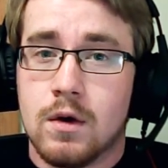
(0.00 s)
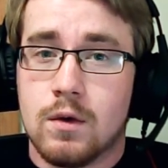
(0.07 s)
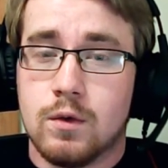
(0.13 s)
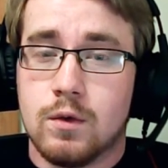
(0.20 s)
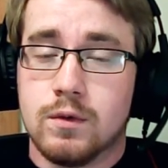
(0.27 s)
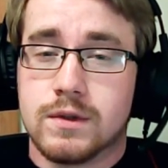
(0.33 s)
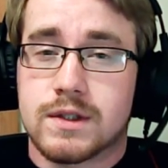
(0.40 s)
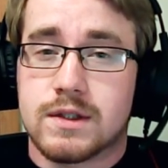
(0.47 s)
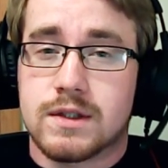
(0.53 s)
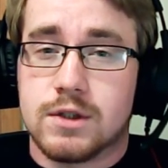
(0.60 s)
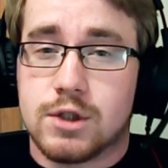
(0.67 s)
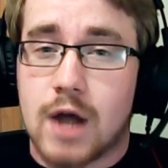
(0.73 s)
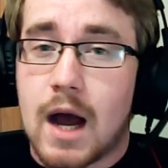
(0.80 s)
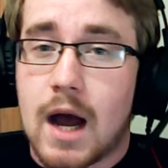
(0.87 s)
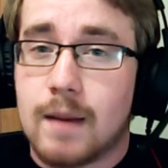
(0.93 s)
whose
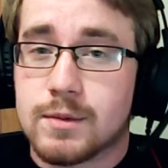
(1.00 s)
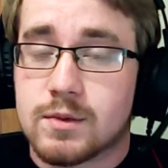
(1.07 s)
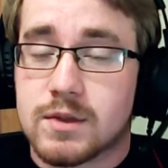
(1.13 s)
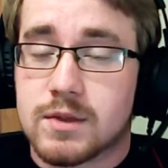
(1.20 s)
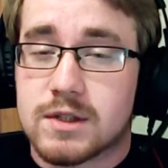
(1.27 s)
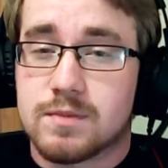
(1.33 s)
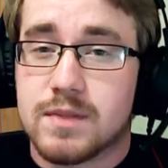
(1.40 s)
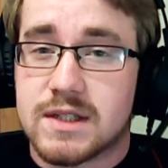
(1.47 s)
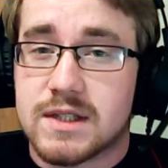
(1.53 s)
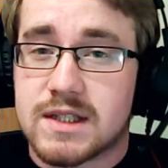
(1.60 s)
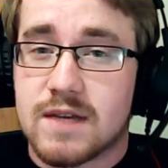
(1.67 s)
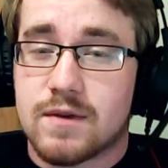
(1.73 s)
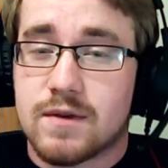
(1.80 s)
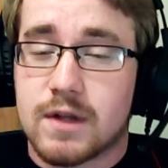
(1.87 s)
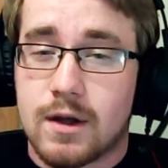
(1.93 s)
jobs was
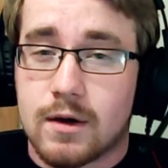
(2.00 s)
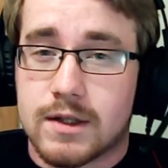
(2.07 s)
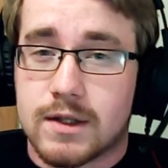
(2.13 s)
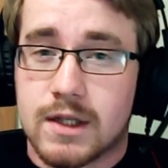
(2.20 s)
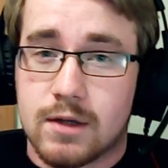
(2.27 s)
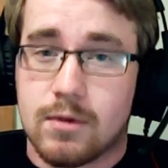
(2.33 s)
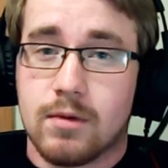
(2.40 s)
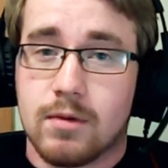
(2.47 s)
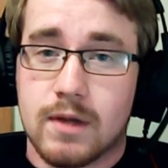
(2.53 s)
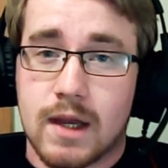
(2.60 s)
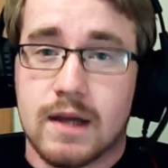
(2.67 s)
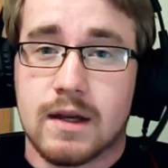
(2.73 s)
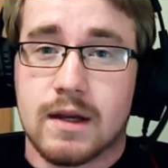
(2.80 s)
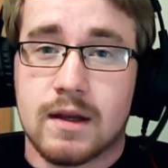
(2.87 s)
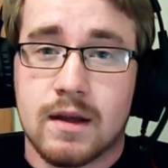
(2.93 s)
specifically artillery
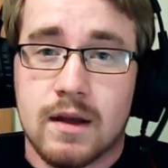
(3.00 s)
related.